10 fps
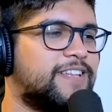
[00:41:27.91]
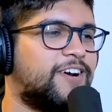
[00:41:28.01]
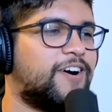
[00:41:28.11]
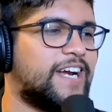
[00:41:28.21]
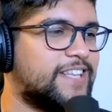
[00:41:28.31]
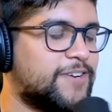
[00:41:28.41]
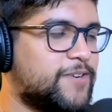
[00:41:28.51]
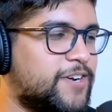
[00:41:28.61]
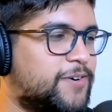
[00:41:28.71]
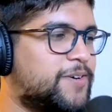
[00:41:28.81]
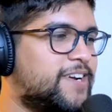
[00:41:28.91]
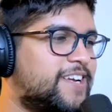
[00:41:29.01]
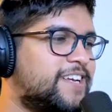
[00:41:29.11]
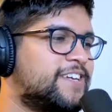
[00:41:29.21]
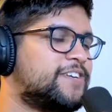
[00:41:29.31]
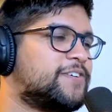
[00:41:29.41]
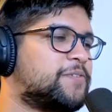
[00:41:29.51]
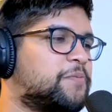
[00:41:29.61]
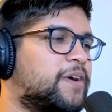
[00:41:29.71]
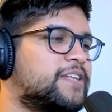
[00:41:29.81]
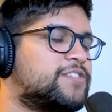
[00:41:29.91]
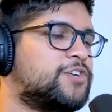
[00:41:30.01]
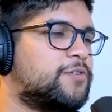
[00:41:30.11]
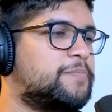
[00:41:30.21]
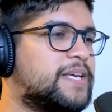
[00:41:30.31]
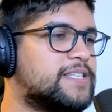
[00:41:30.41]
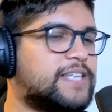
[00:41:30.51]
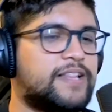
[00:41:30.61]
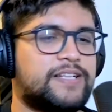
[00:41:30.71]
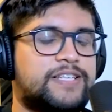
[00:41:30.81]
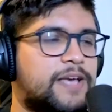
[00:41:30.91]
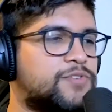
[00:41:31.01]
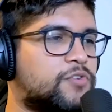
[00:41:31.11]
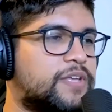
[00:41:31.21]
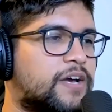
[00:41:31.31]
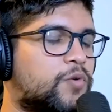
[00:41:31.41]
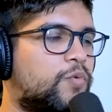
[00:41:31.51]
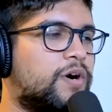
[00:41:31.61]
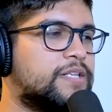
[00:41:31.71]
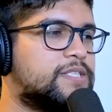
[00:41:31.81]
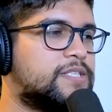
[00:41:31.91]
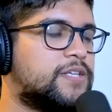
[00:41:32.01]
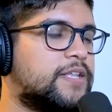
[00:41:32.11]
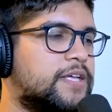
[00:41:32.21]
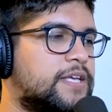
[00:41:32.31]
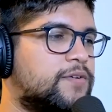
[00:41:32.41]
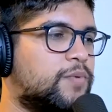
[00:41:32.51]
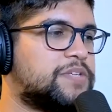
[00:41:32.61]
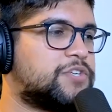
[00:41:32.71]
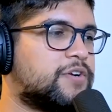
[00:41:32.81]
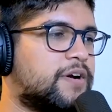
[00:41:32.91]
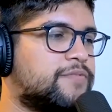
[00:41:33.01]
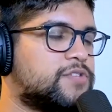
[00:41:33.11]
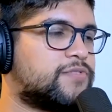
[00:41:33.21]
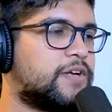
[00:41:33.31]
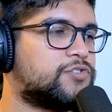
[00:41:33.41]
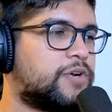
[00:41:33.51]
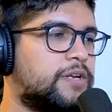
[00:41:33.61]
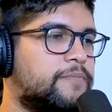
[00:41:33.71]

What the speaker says: All right, there we go. Right. So because I think Dame's only gone once to the Western Conference Finals, right?